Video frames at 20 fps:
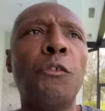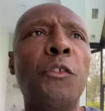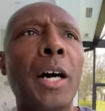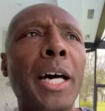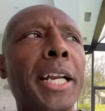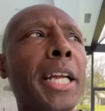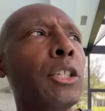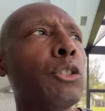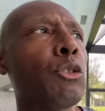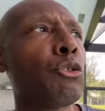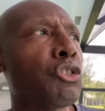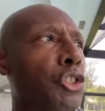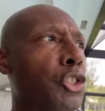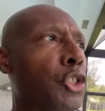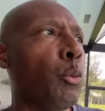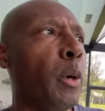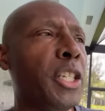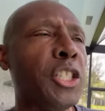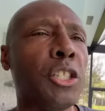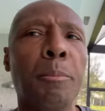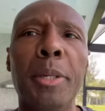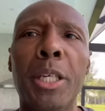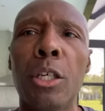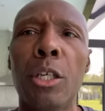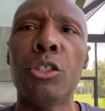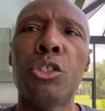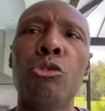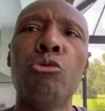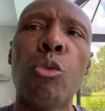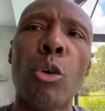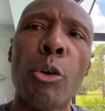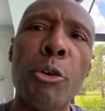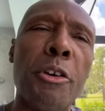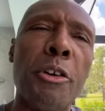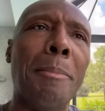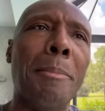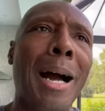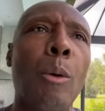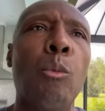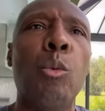financial situation because you worried
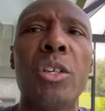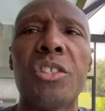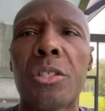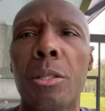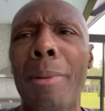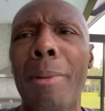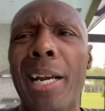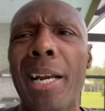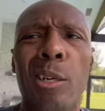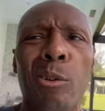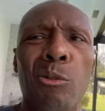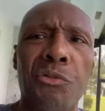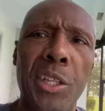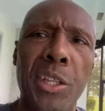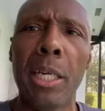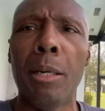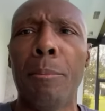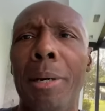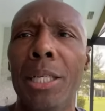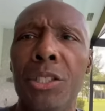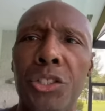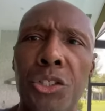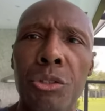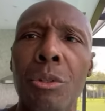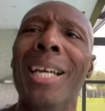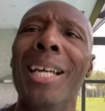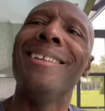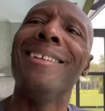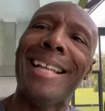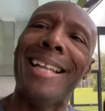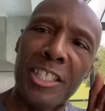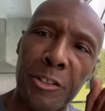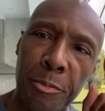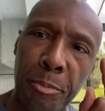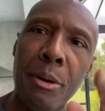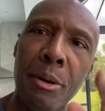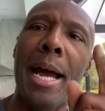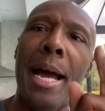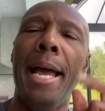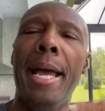about what somebody gonna think about you. That's
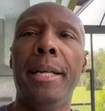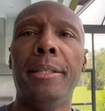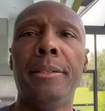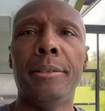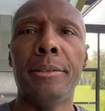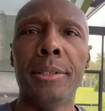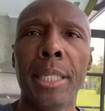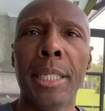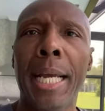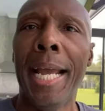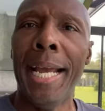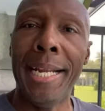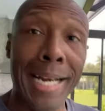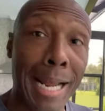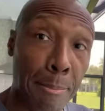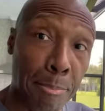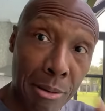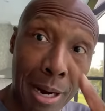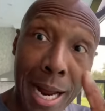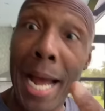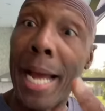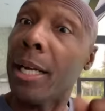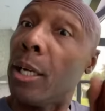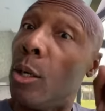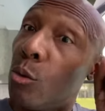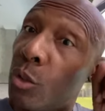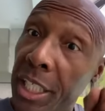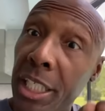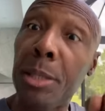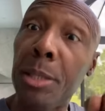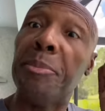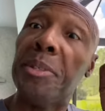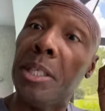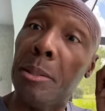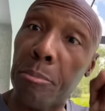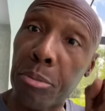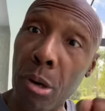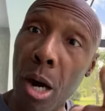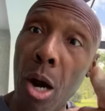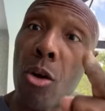pride. And that pride gonna keep
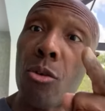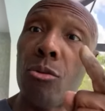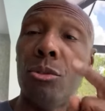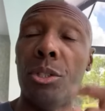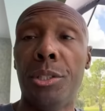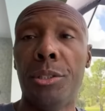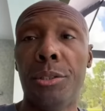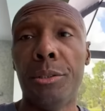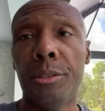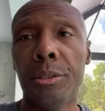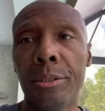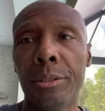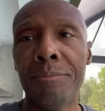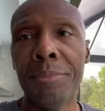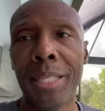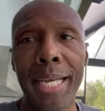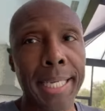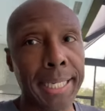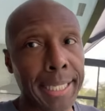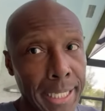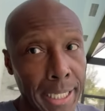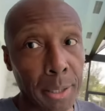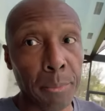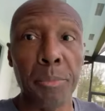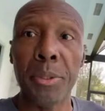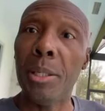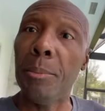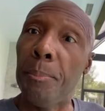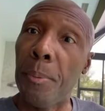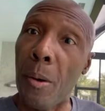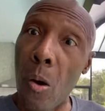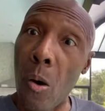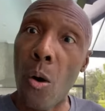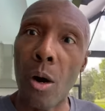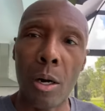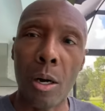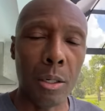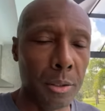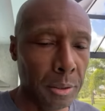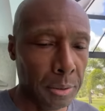you broke and keep you
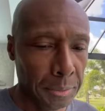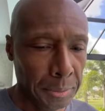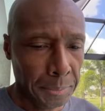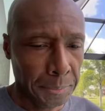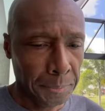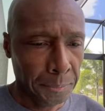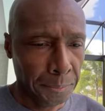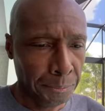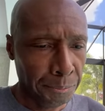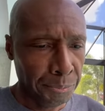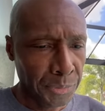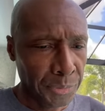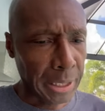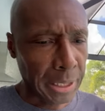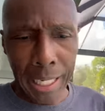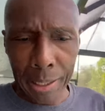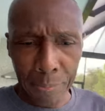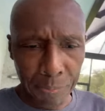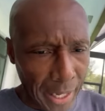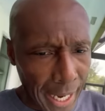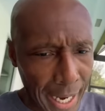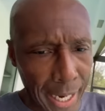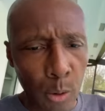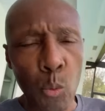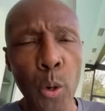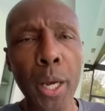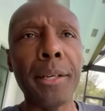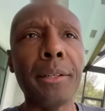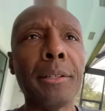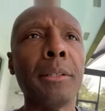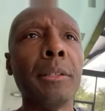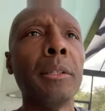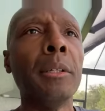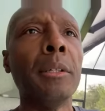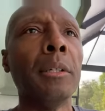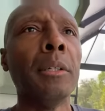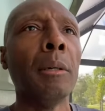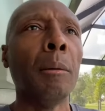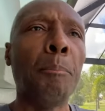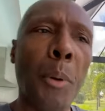poor. Same thing with
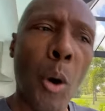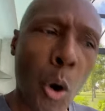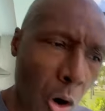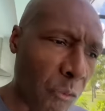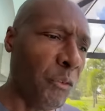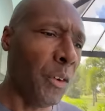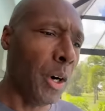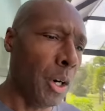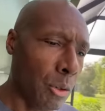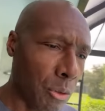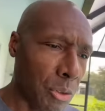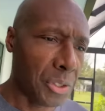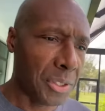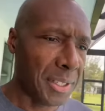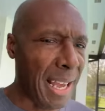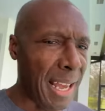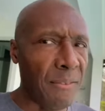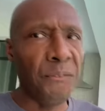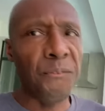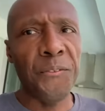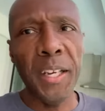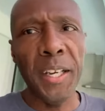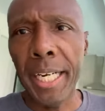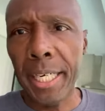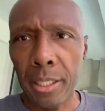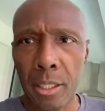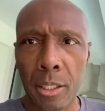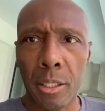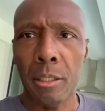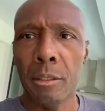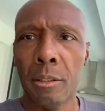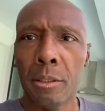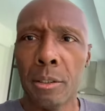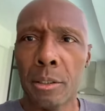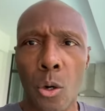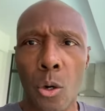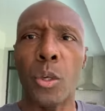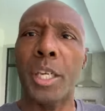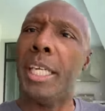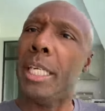poor folks. That fear
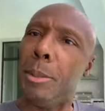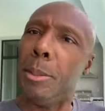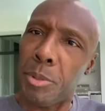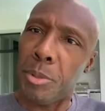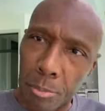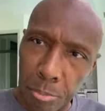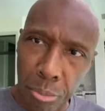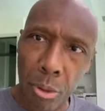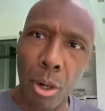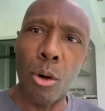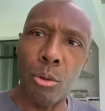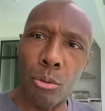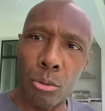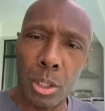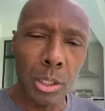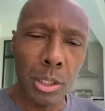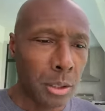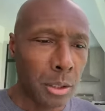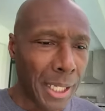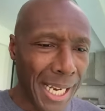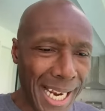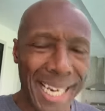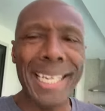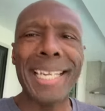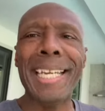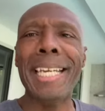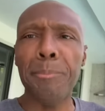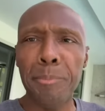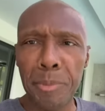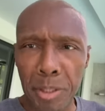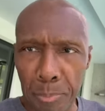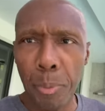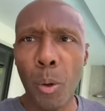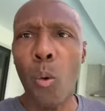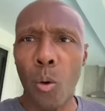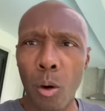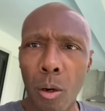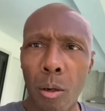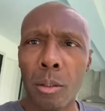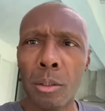gonna keep you broke and keep you
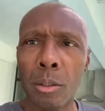poor.